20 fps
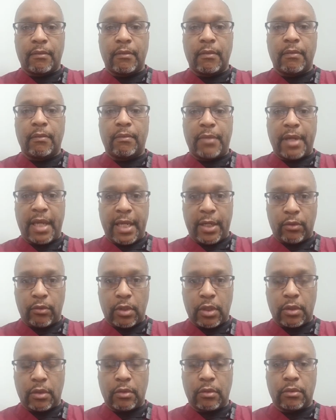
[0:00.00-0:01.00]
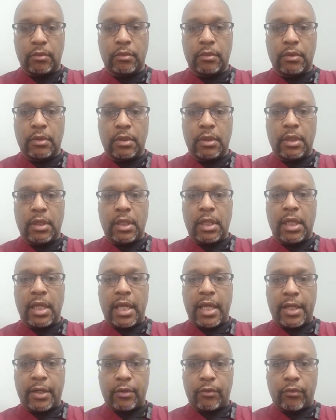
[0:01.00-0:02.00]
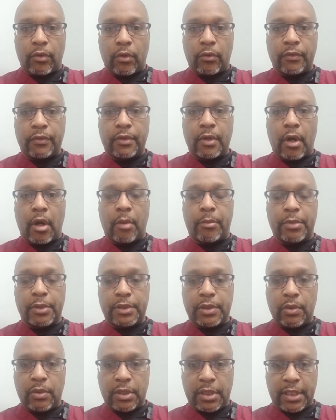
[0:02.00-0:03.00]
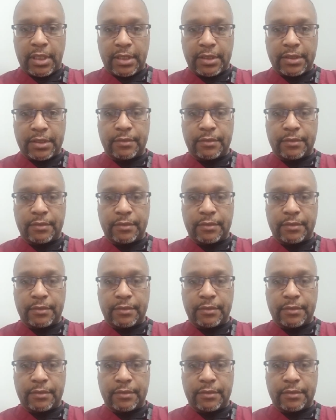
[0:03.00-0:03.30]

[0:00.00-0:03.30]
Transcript: payroll, and growth opportunities.